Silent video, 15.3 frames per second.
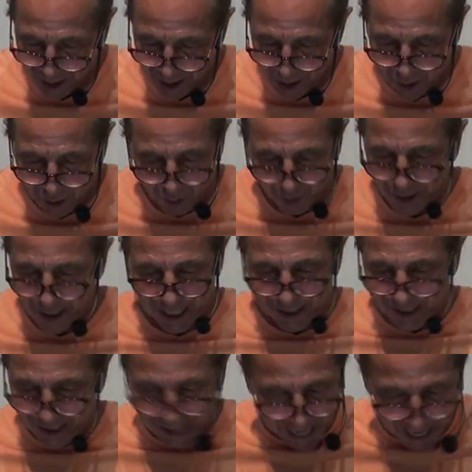Still can't
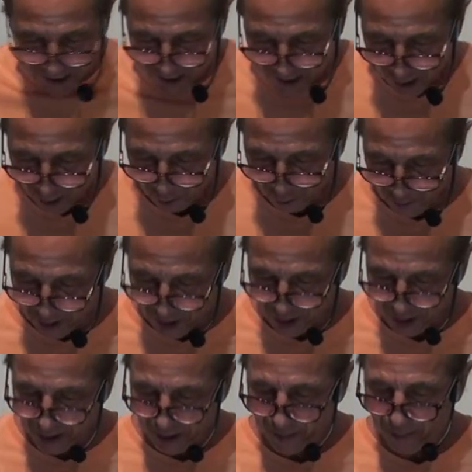deny self,
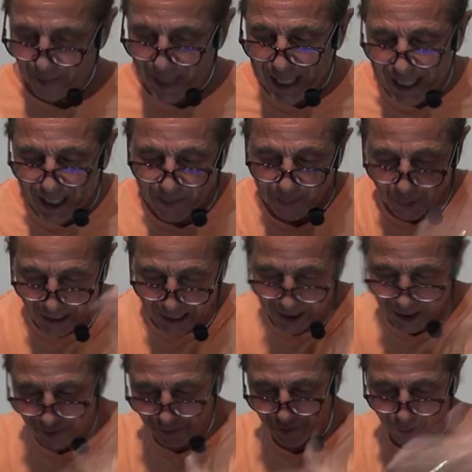missing the meeting
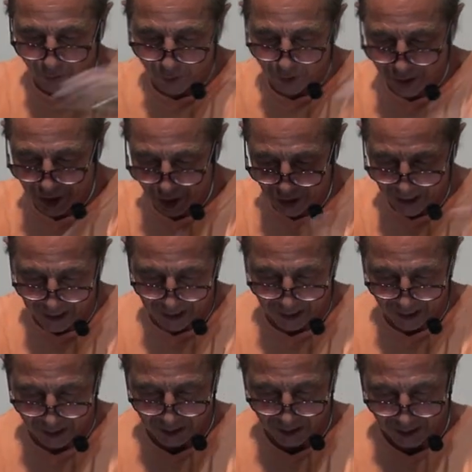place of full
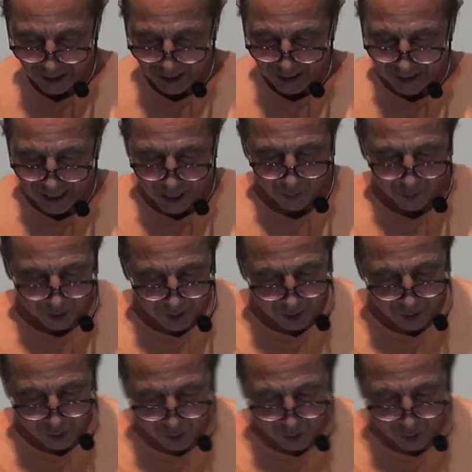exchange. Not willing to